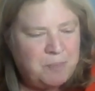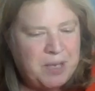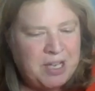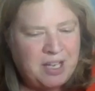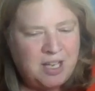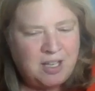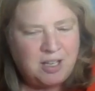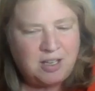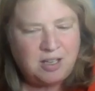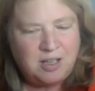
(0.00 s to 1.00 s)

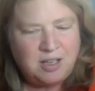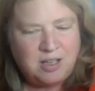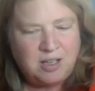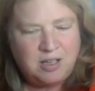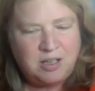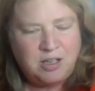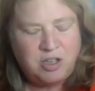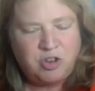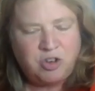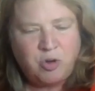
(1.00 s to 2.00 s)
being,
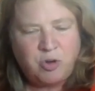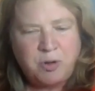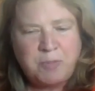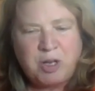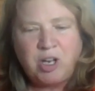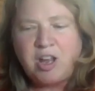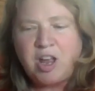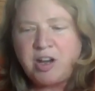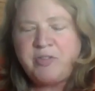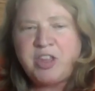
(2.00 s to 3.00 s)
about a
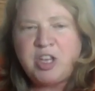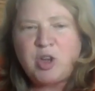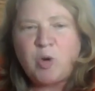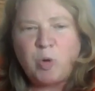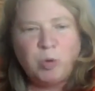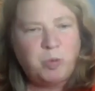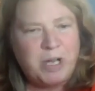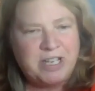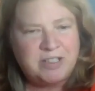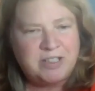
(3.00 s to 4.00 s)
lot of the old
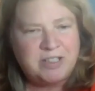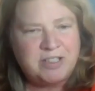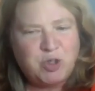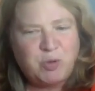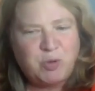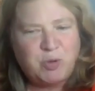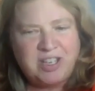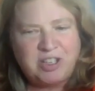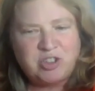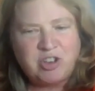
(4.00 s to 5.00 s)
ways of doing
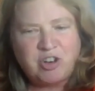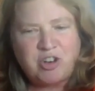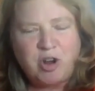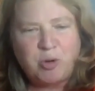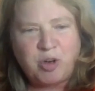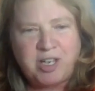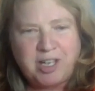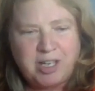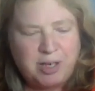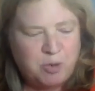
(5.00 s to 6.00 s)
things are not
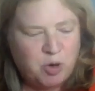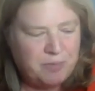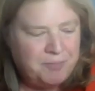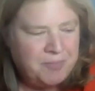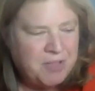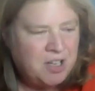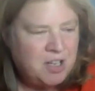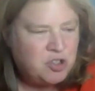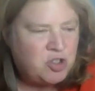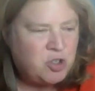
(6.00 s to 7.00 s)
working anymore.
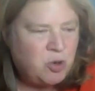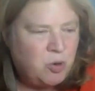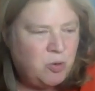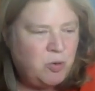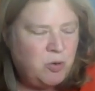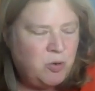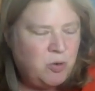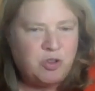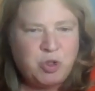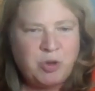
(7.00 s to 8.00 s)
So,
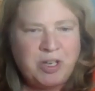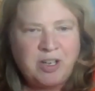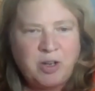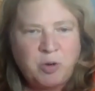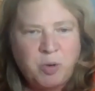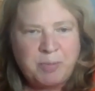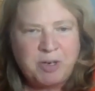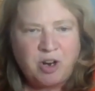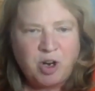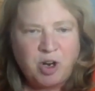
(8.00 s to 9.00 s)
doing a
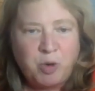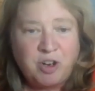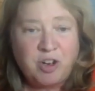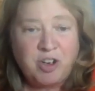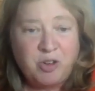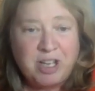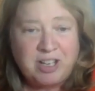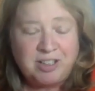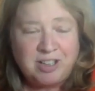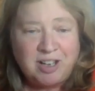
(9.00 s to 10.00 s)
webinar where you
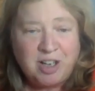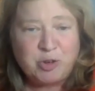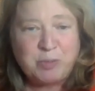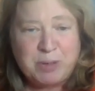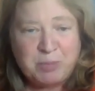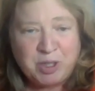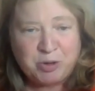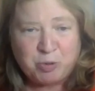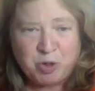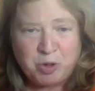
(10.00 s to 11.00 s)
get 100 people
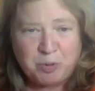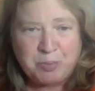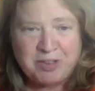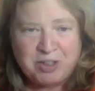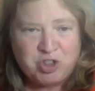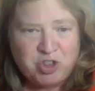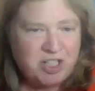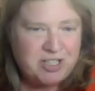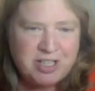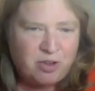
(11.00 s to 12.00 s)
in a room and then try
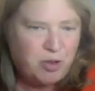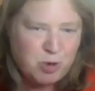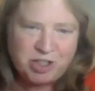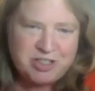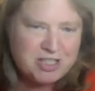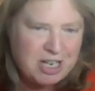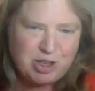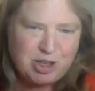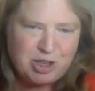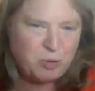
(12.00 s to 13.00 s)
to sell them real
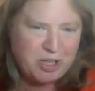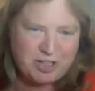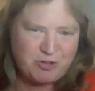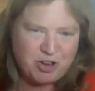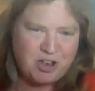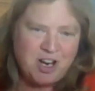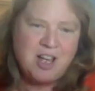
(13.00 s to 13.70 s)
estate or whatever,